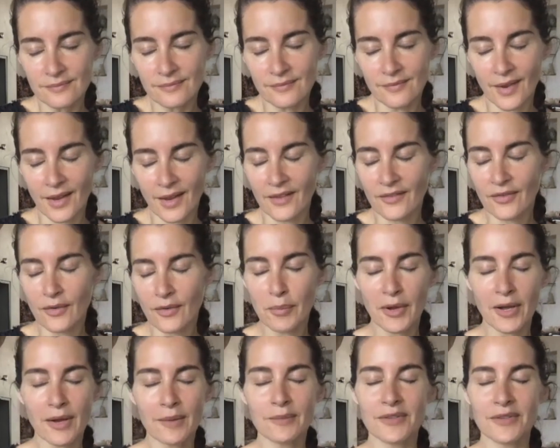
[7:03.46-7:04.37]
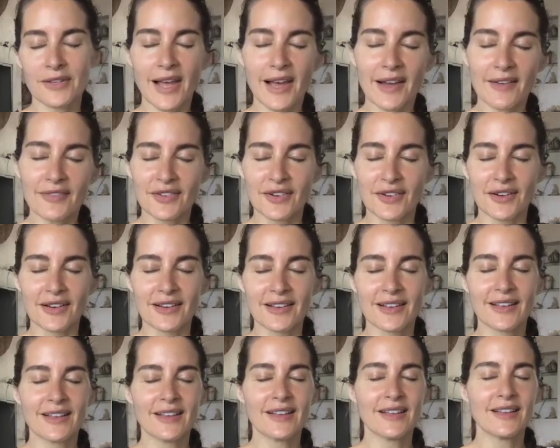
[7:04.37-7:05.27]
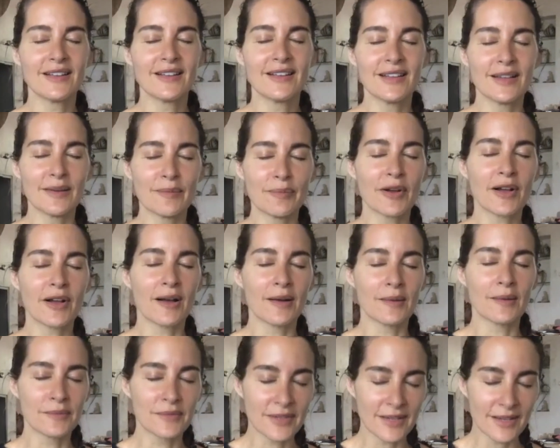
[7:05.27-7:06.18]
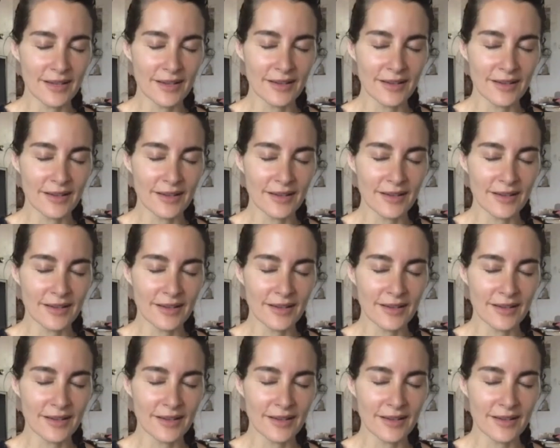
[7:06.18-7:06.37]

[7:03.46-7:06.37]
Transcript: If it becomes laughter, it becomes